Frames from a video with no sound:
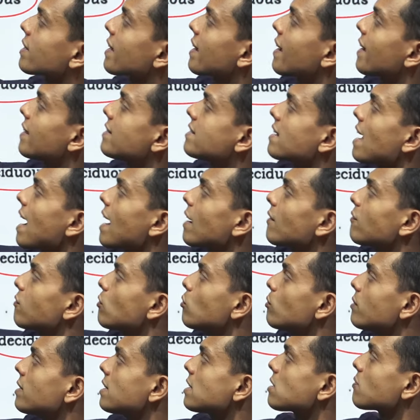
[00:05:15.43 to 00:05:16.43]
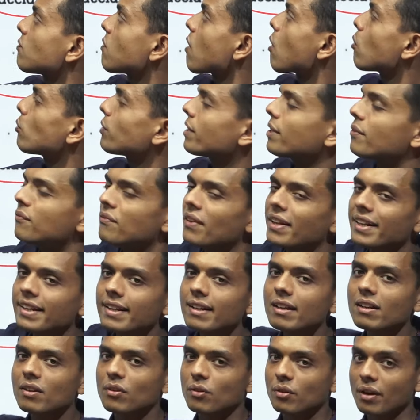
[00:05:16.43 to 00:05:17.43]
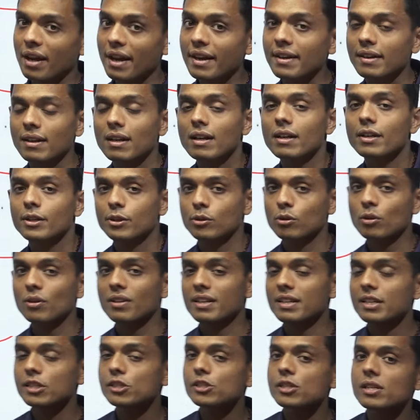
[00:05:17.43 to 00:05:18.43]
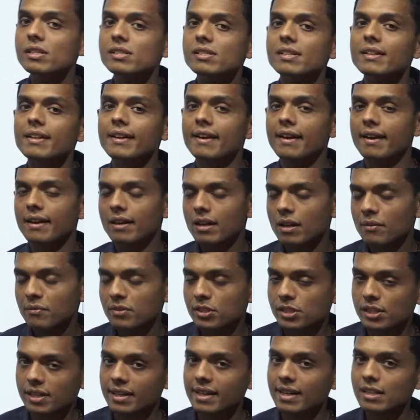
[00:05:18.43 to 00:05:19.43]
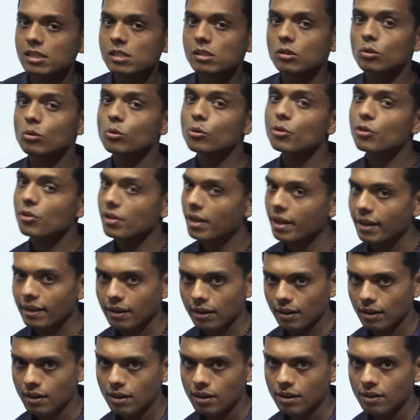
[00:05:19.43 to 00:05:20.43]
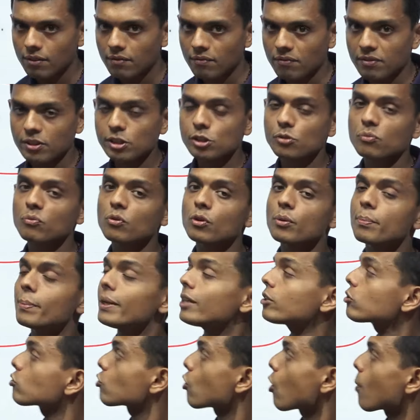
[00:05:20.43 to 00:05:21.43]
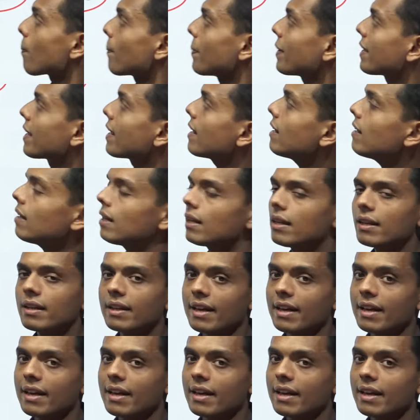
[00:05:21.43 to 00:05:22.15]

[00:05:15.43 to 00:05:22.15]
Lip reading: Jackfruit is found in very rain, you know, regions in Kerala which gets good rain, which would be tropical,